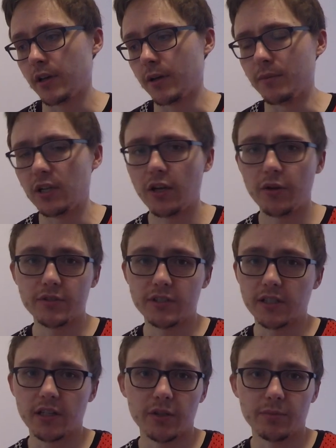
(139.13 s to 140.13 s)
Loads of
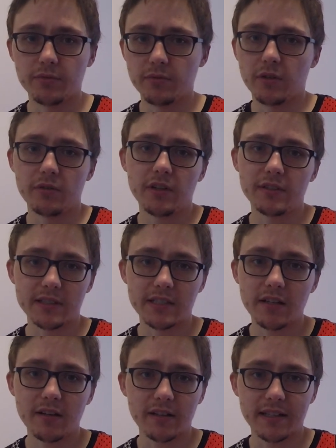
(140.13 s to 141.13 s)

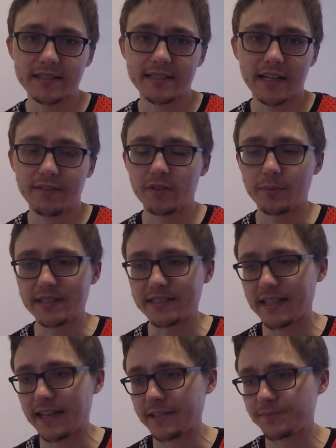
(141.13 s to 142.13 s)
targets that have to be
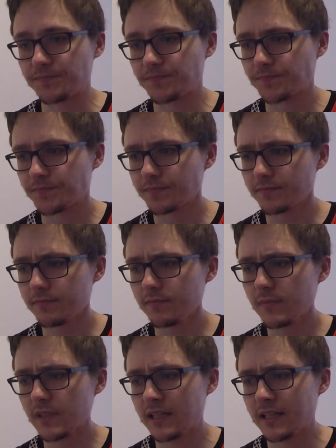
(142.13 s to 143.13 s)
set.
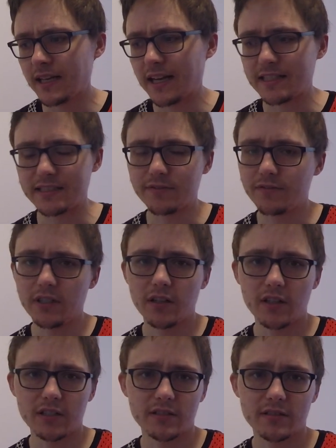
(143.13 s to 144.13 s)
As of the
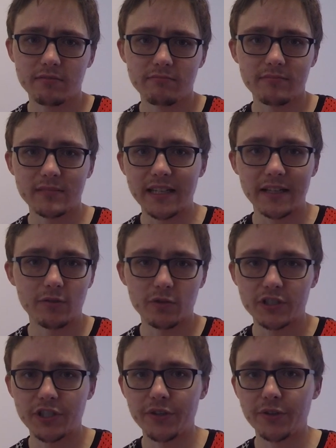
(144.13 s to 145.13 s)
last year or
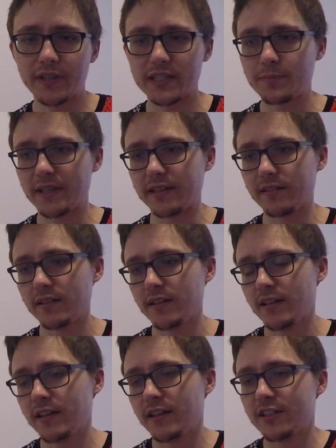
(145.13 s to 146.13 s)
two, there's been
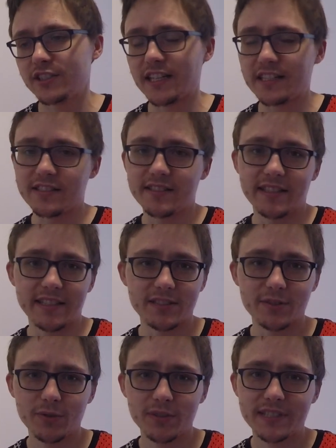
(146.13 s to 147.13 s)
changes to the
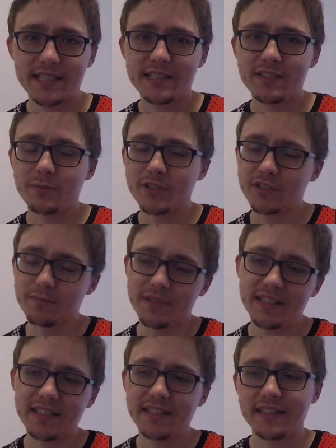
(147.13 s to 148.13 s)
exhaust system which
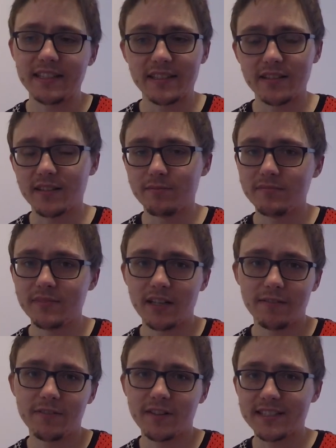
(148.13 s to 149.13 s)
completely
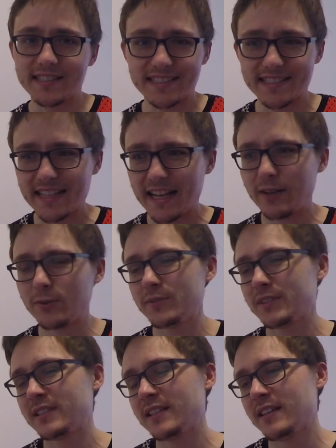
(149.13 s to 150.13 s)
nullifies the sound.